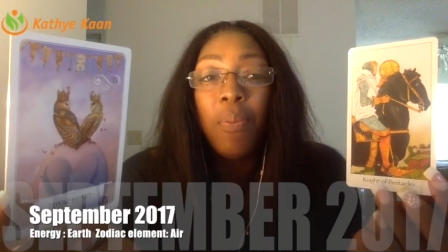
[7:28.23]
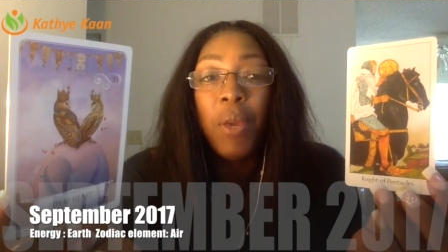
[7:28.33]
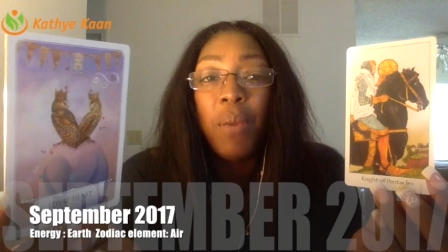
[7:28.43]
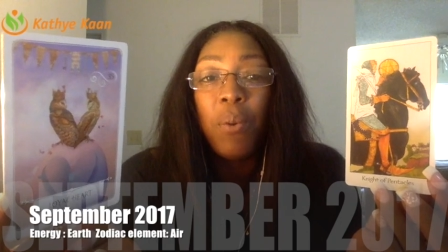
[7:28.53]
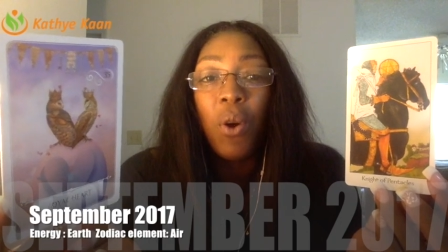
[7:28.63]

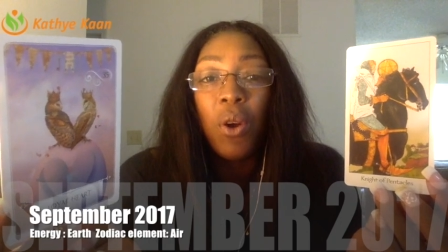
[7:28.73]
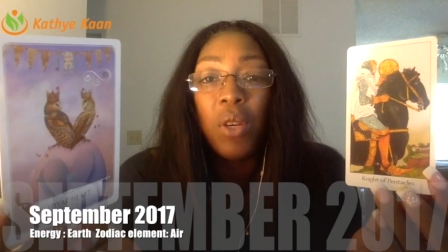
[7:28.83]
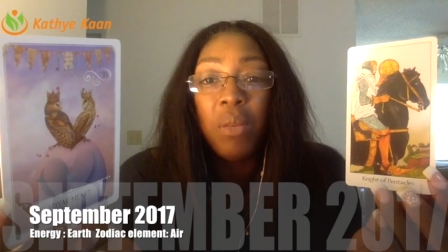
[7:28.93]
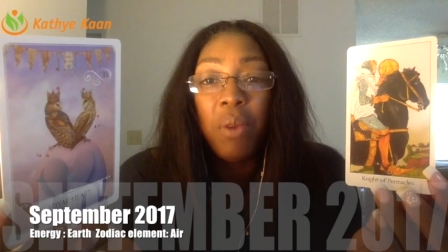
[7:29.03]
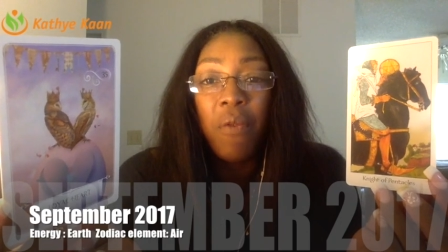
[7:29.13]
people are
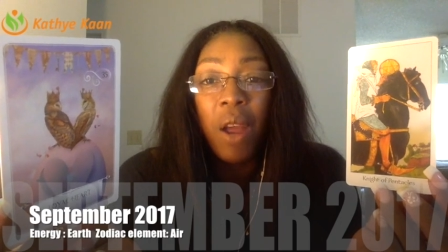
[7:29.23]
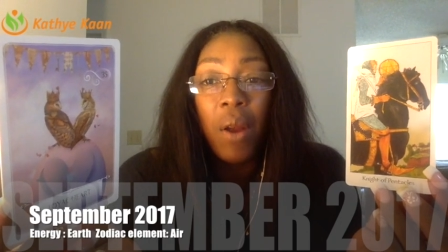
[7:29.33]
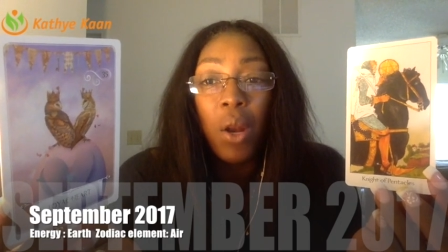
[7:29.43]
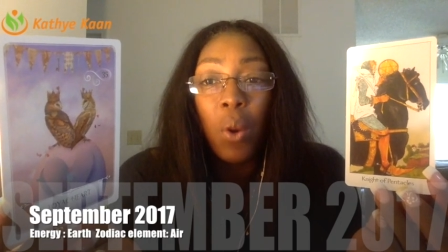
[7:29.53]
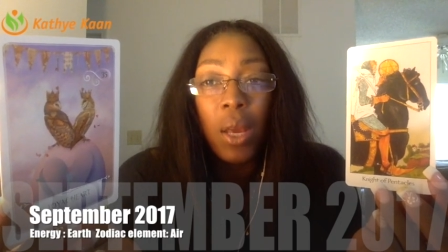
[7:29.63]
going to be
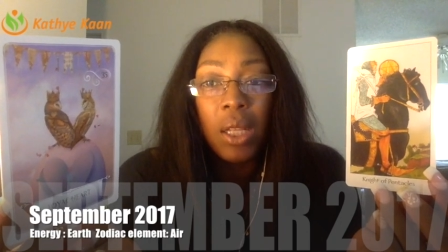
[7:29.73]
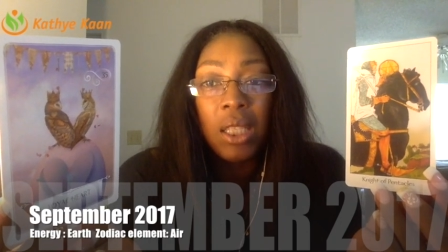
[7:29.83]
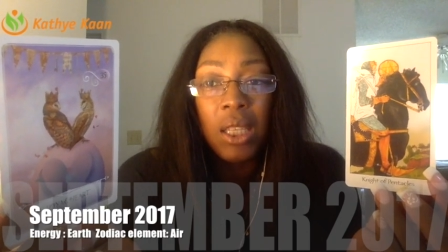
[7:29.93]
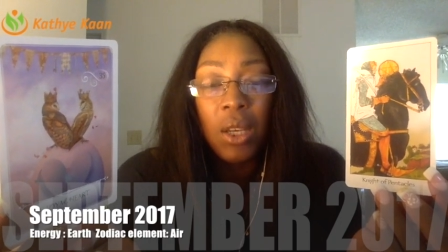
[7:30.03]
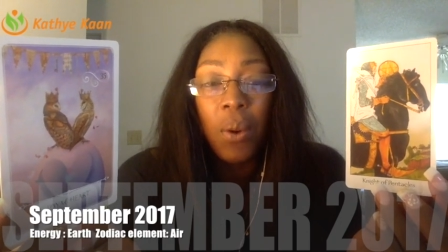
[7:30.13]
very loyal
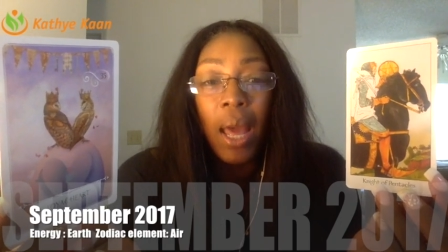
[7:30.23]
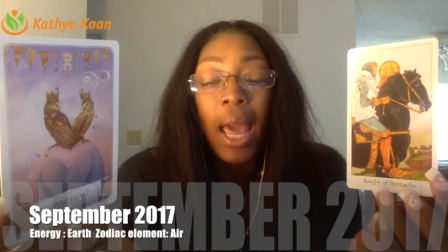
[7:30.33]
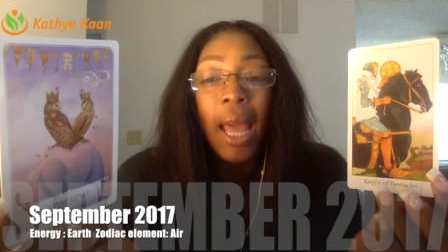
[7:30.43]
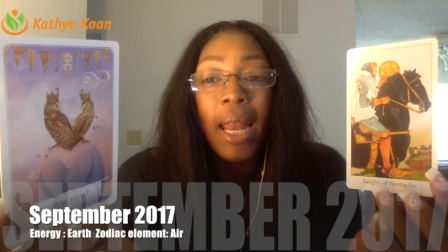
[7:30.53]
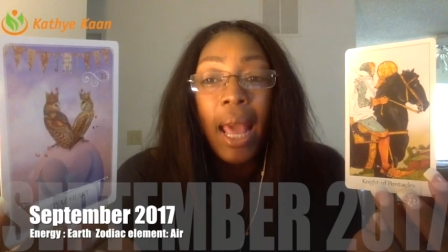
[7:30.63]
to you
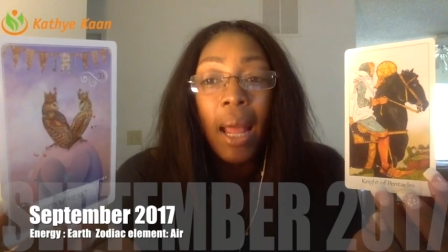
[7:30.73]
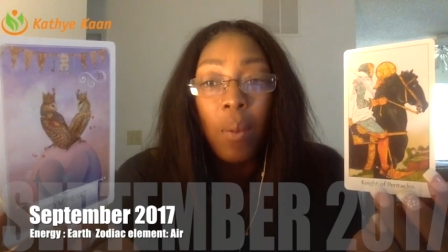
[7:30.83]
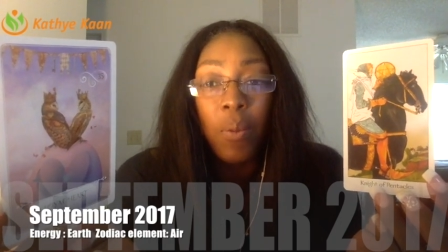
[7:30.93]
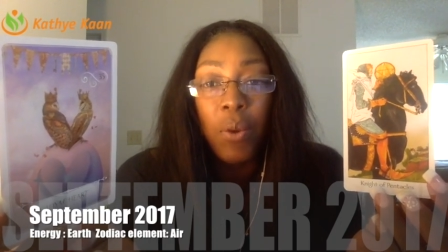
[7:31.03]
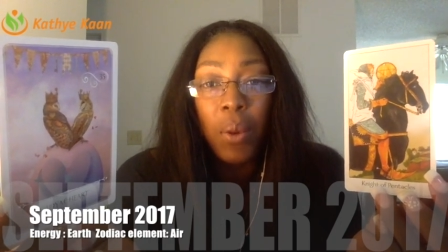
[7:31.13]
and
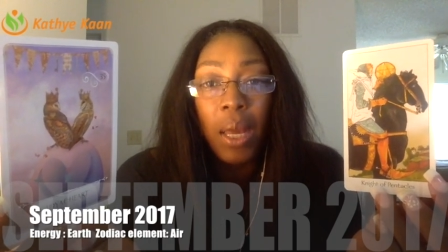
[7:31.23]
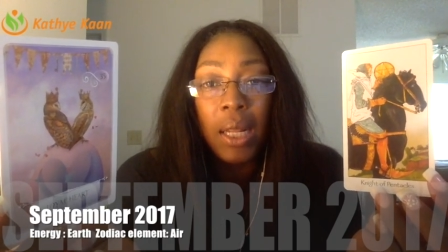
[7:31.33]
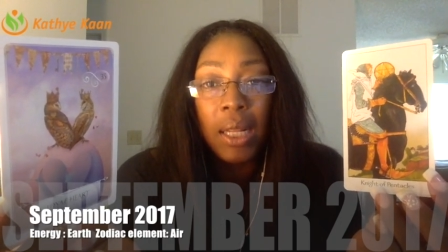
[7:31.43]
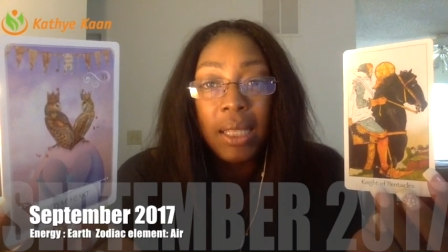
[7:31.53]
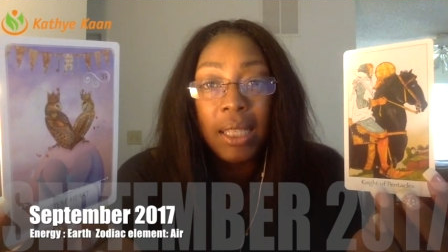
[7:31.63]
help you in
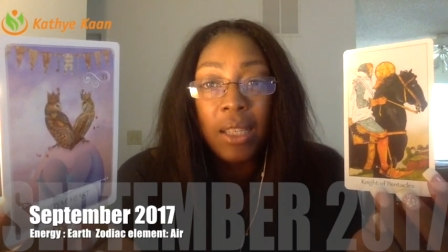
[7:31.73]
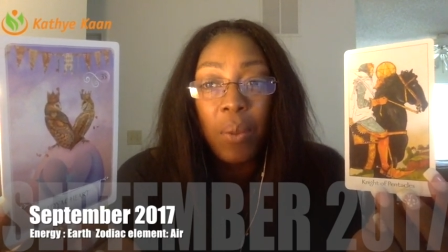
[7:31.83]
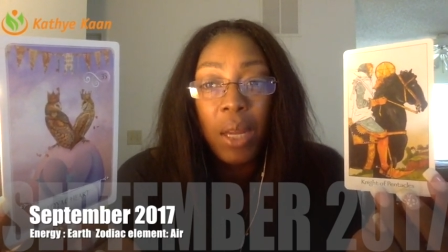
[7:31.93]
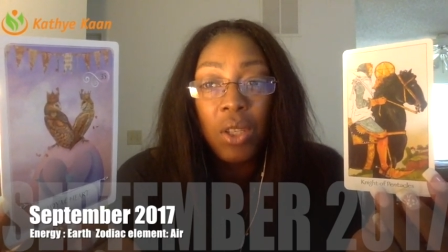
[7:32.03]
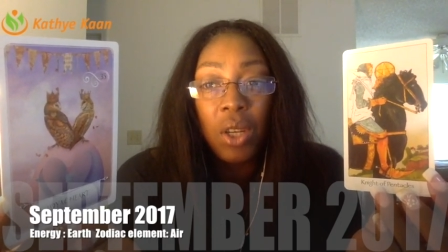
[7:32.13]
this
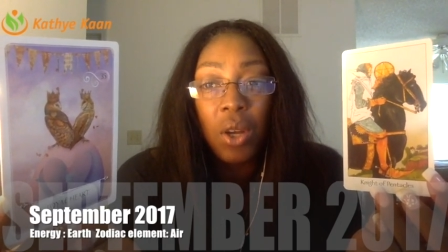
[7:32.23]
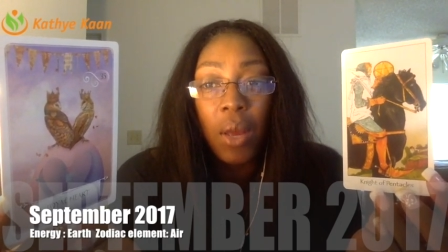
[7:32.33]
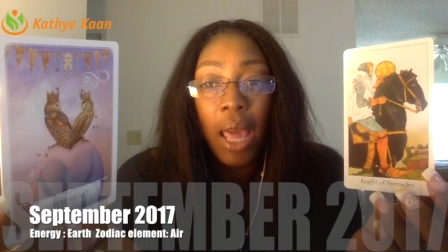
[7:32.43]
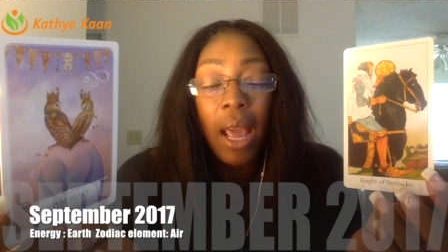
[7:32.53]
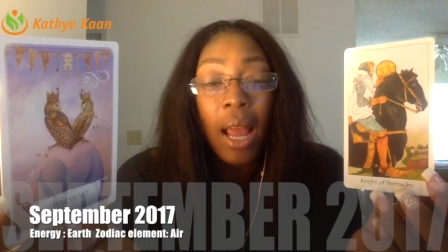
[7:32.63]
situation, okay?